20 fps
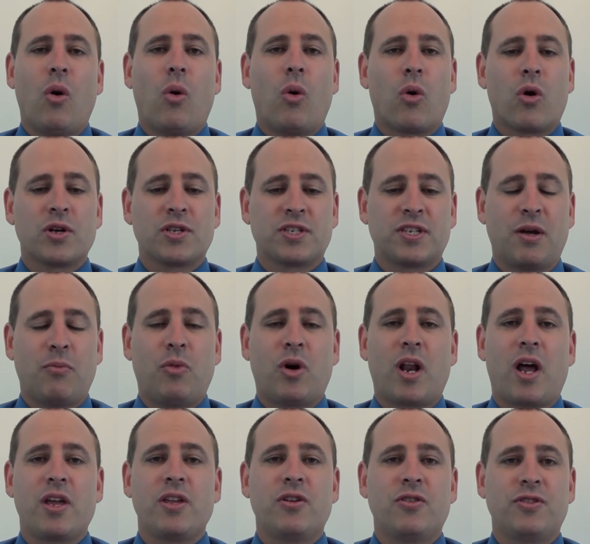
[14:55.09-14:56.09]
or someone
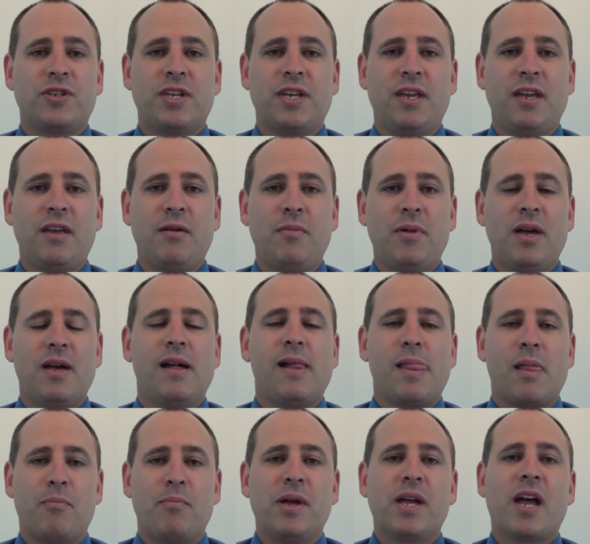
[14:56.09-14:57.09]
on your team
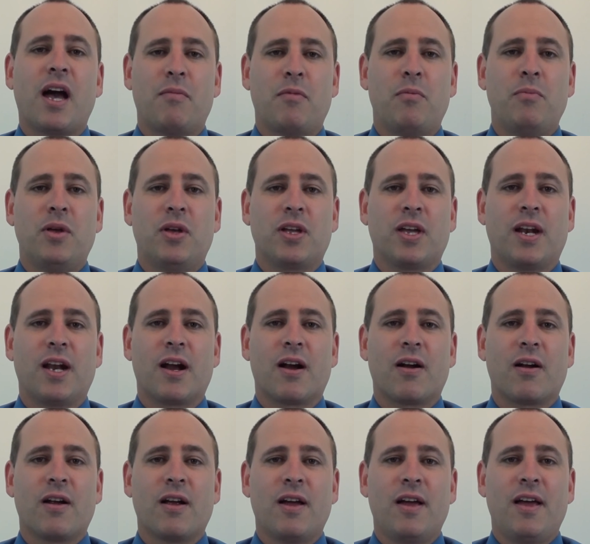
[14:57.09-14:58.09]
become a millionaire.
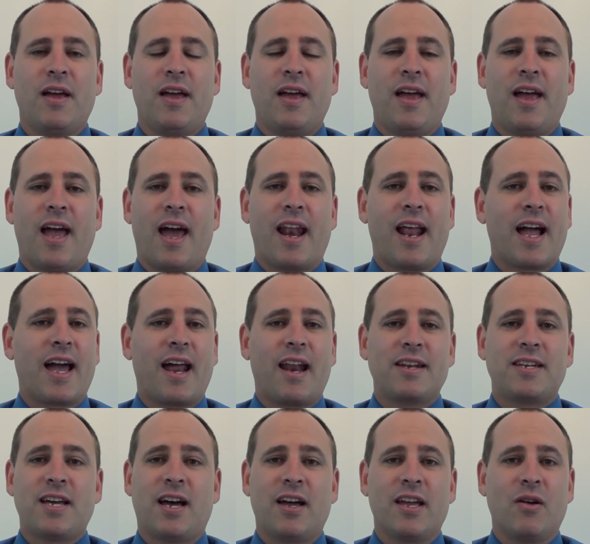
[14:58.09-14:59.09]
And I
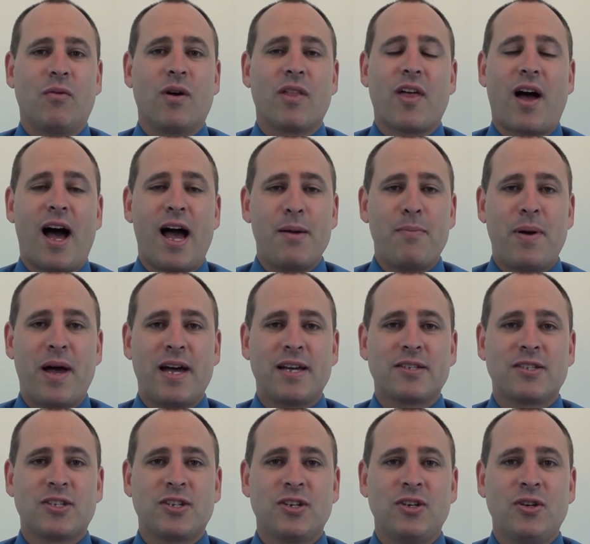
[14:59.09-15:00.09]
gotta tell you, with
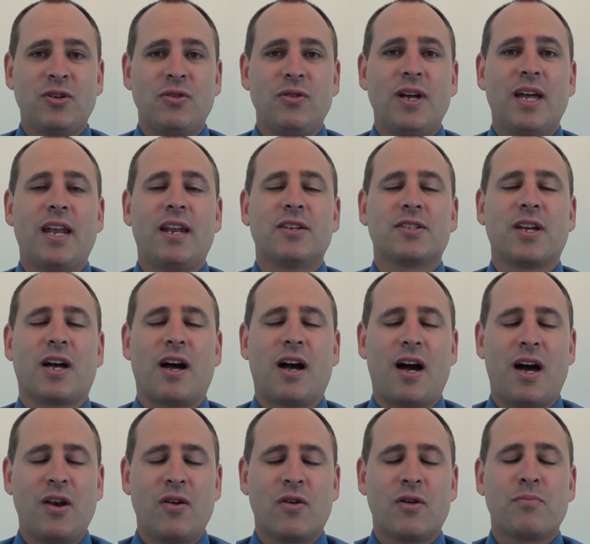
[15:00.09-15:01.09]
iPass 2, it is
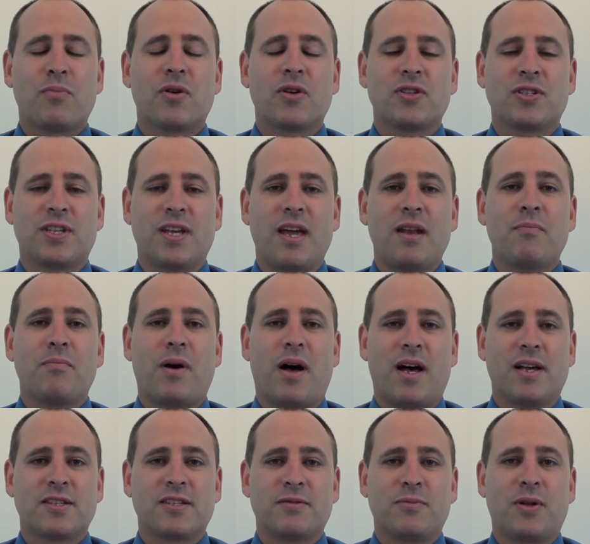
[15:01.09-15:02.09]
100%
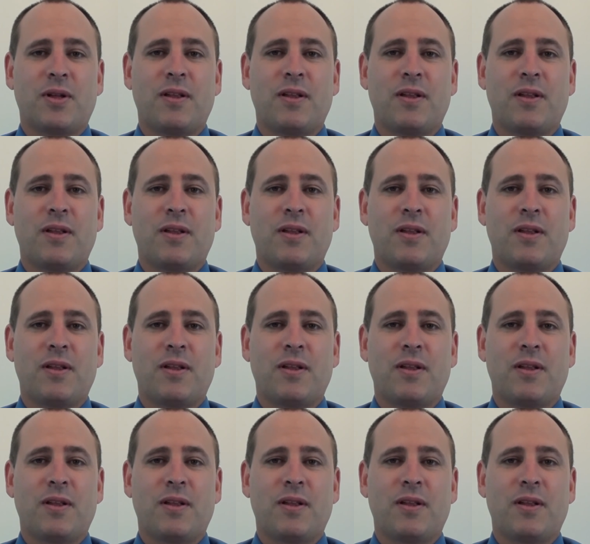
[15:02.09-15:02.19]
possible.